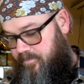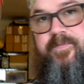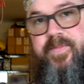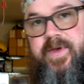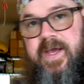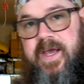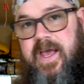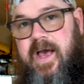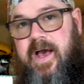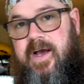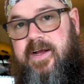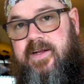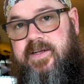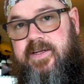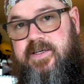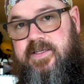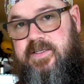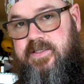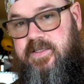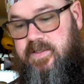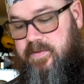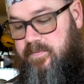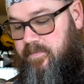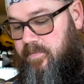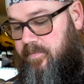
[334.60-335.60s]
Big
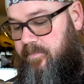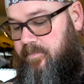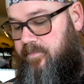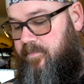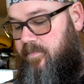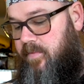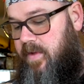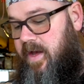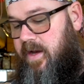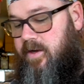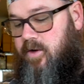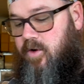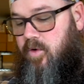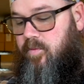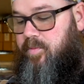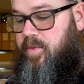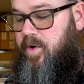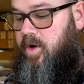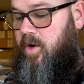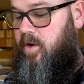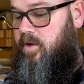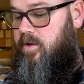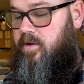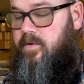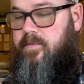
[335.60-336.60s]
Agnes Echo
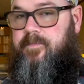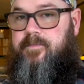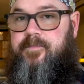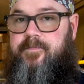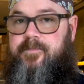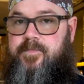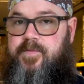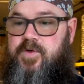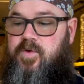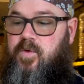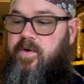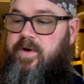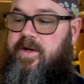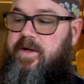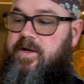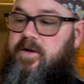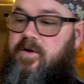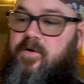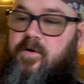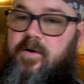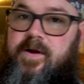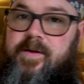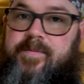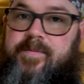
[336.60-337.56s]
Park 20-degree